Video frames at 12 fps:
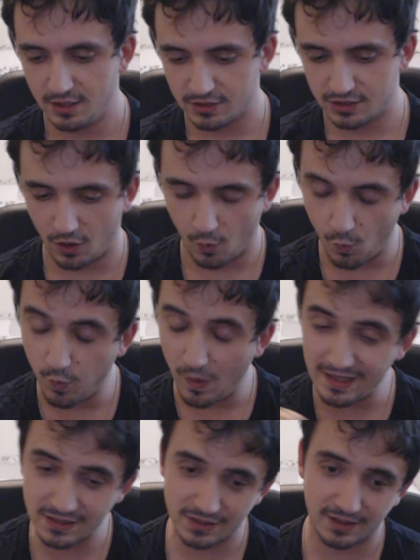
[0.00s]
So
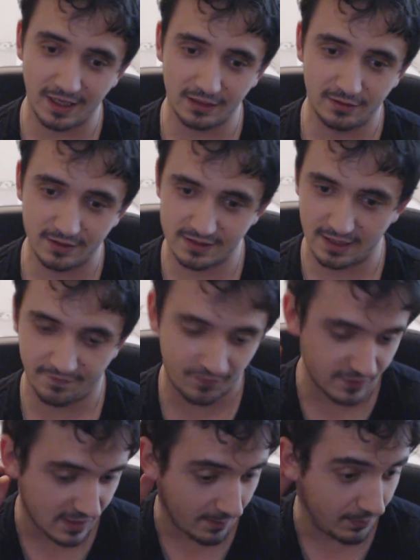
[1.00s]
once you get to, let's say, for
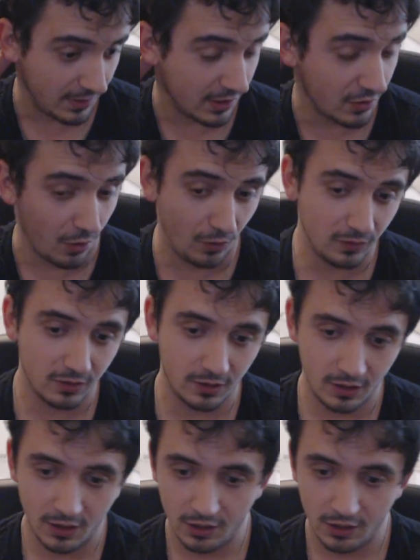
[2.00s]
example, a gold,